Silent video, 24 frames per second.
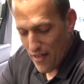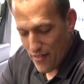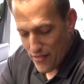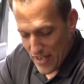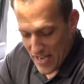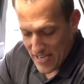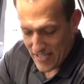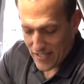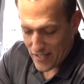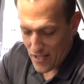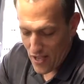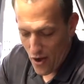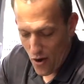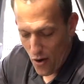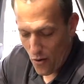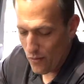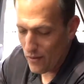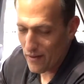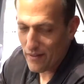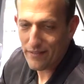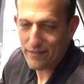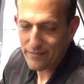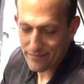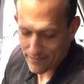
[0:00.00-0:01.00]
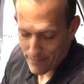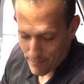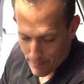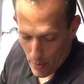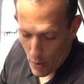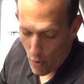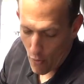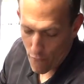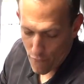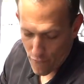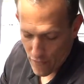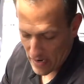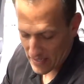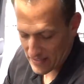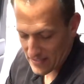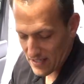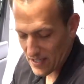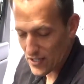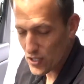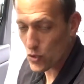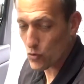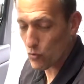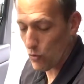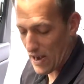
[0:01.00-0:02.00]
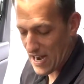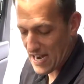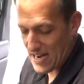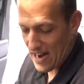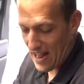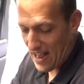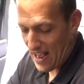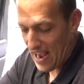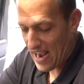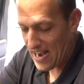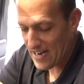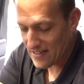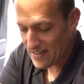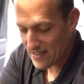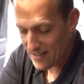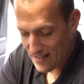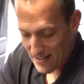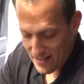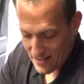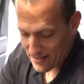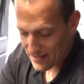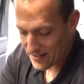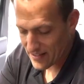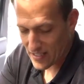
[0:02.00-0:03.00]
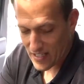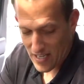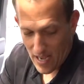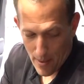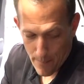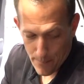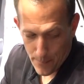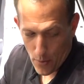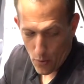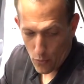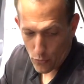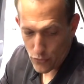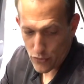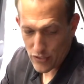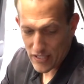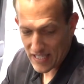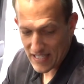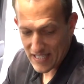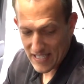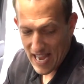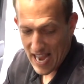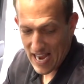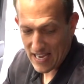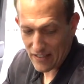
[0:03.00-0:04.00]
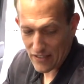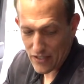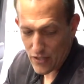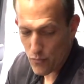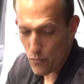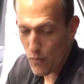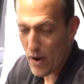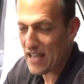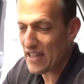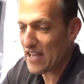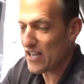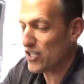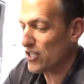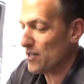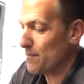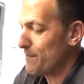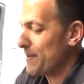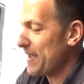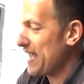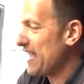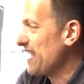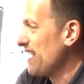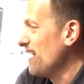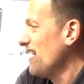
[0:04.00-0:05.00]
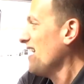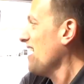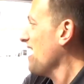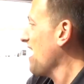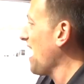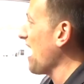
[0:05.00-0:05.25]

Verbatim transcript: This though, perfect. Great height. The cup holders exactly the way they should be.